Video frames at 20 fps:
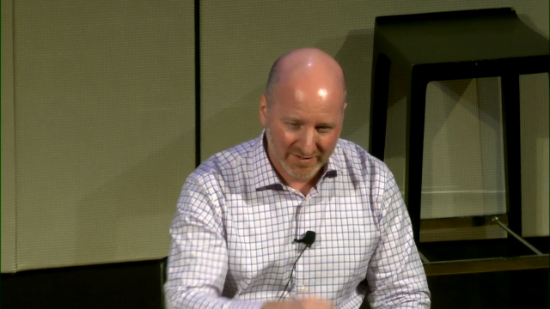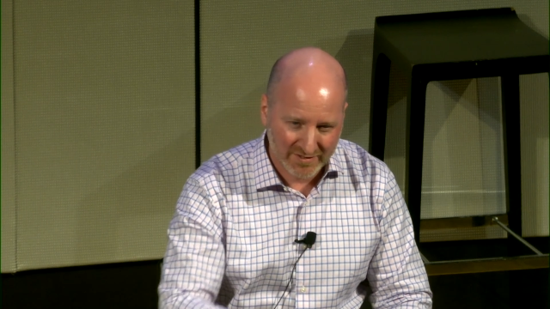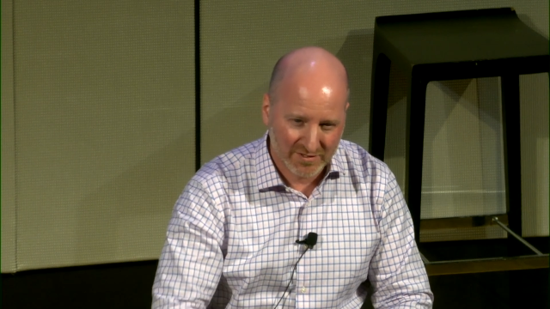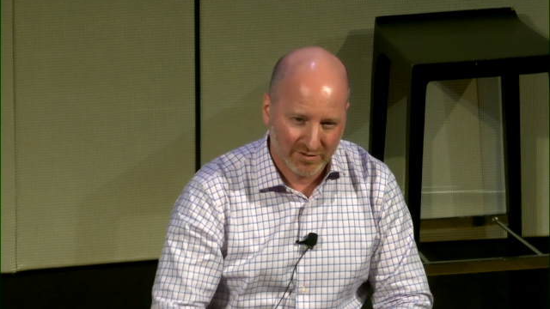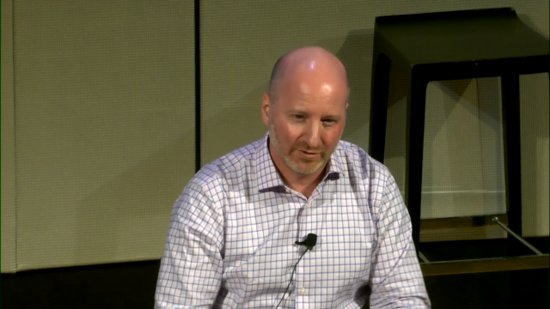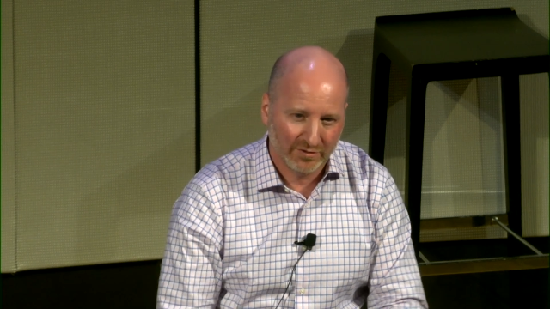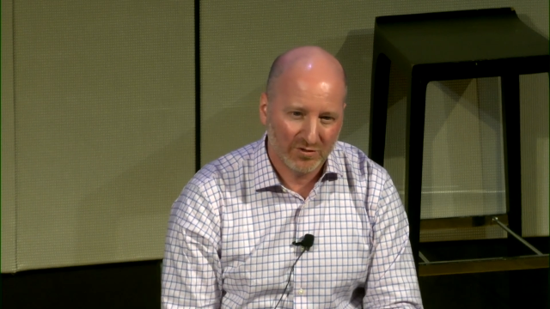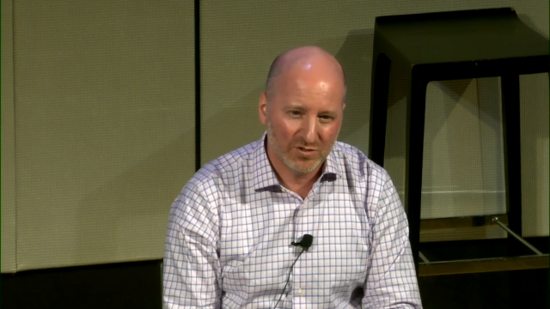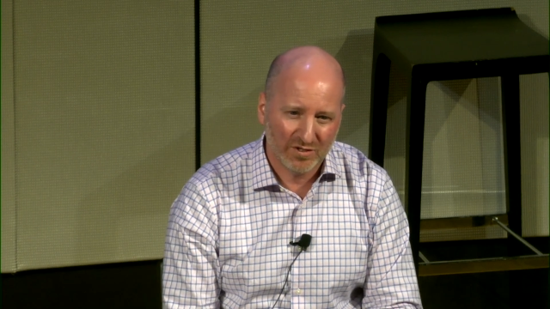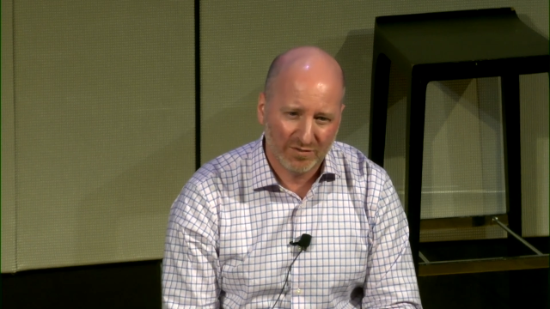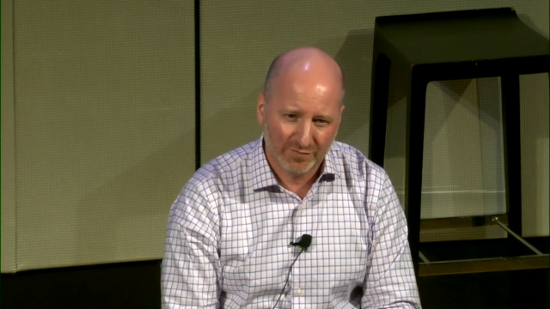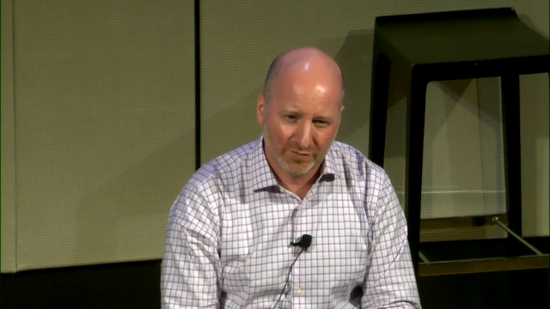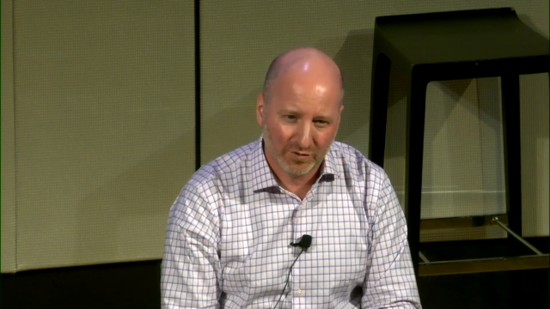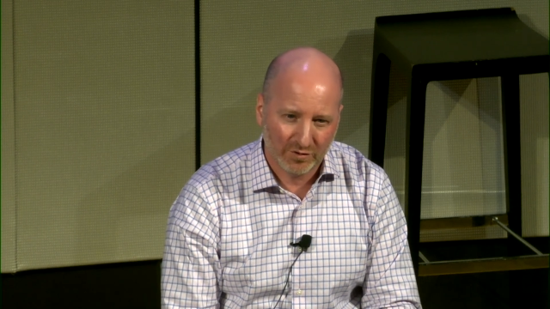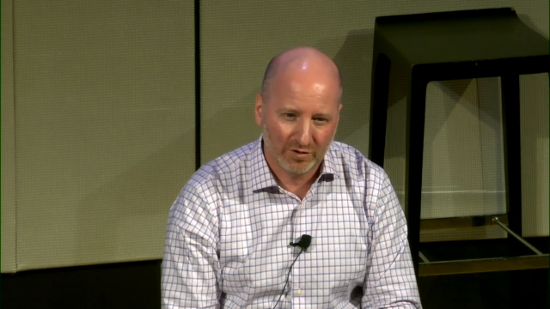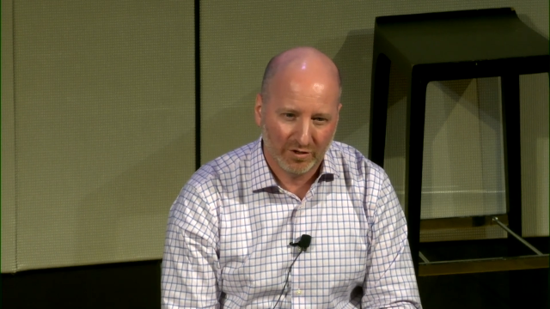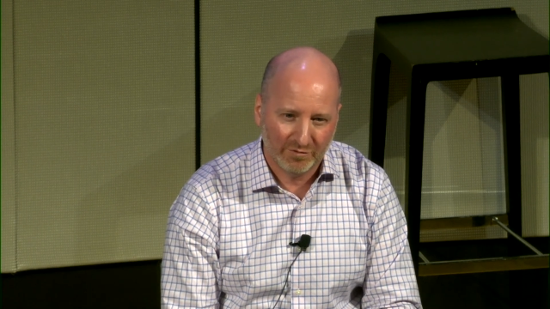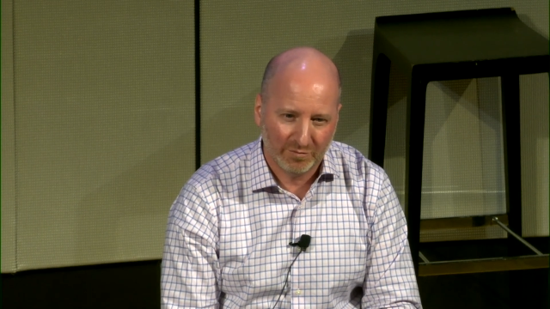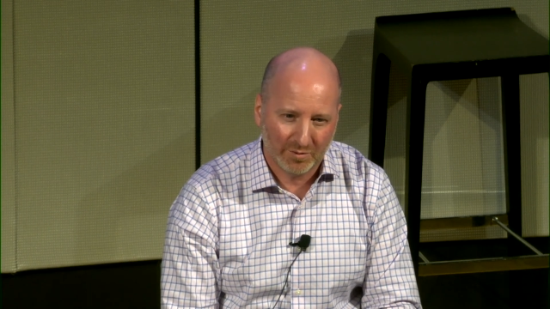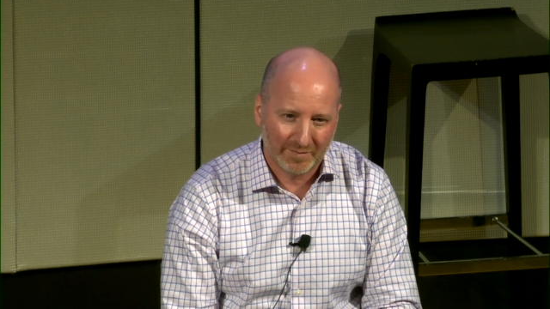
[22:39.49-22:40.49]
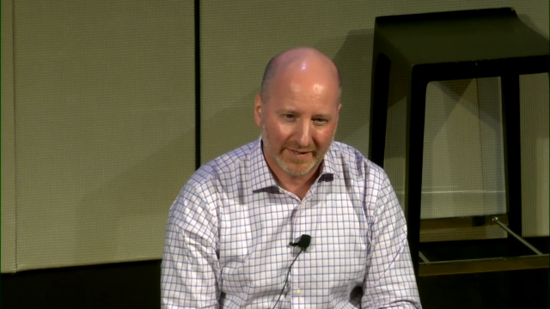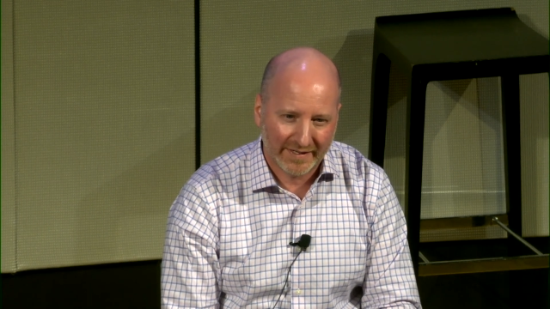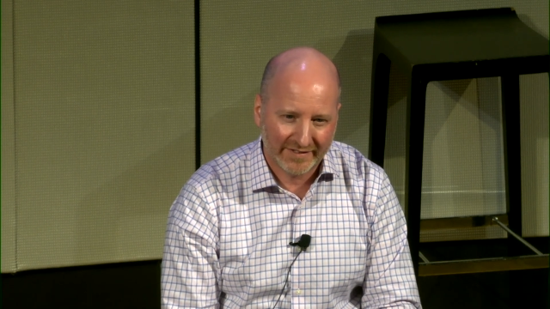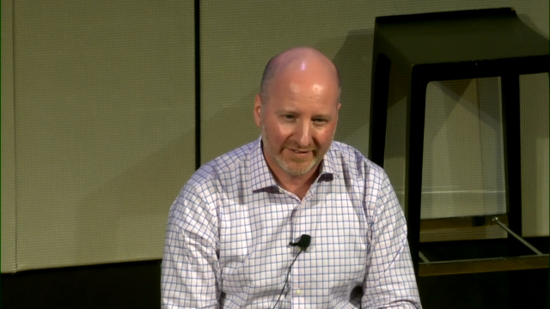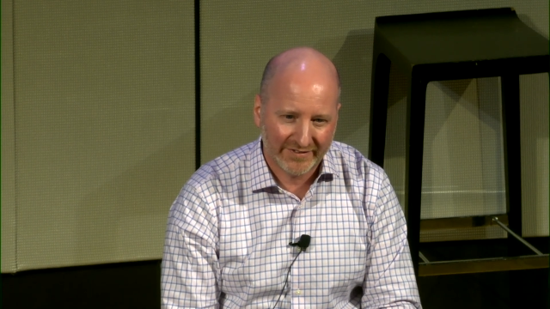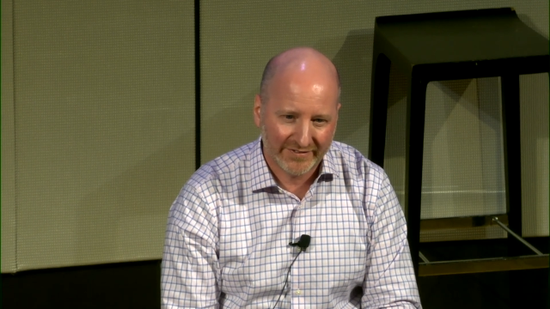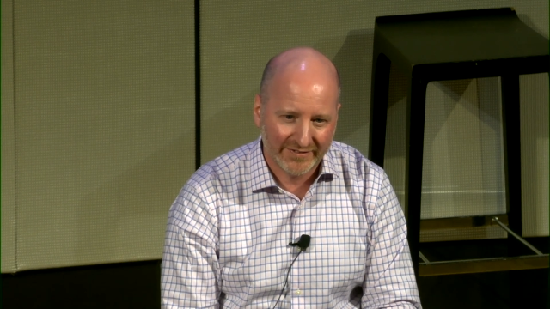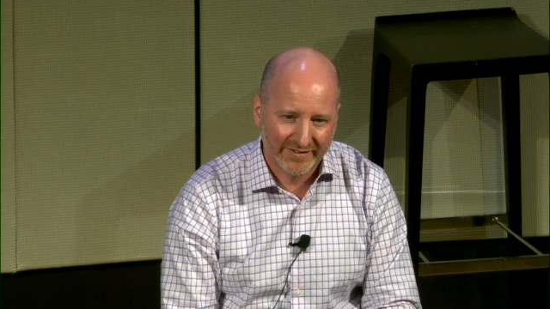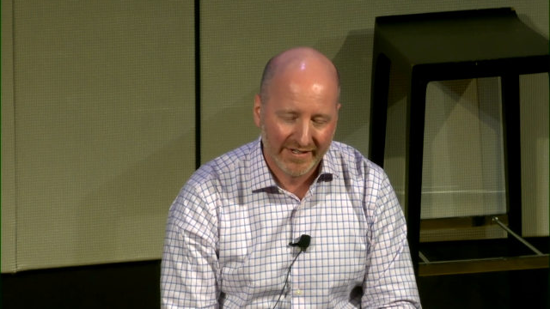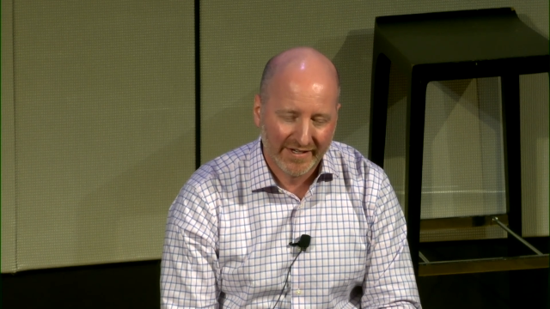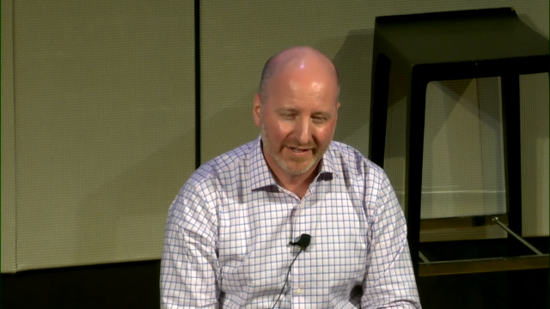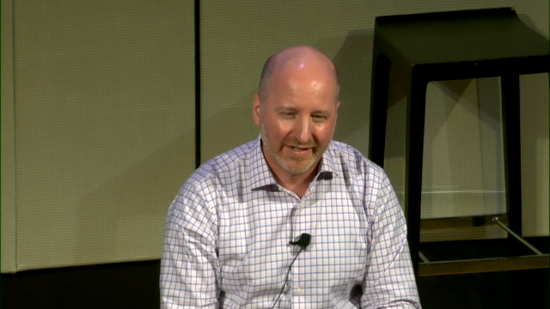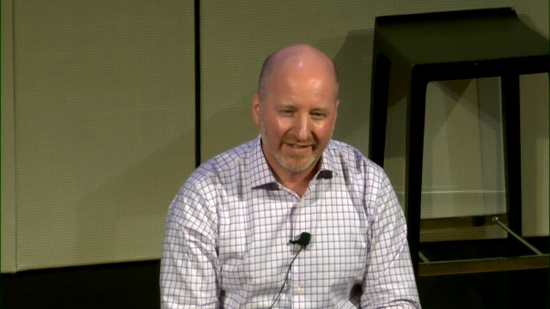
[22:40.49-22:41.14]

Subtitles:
solution for global mile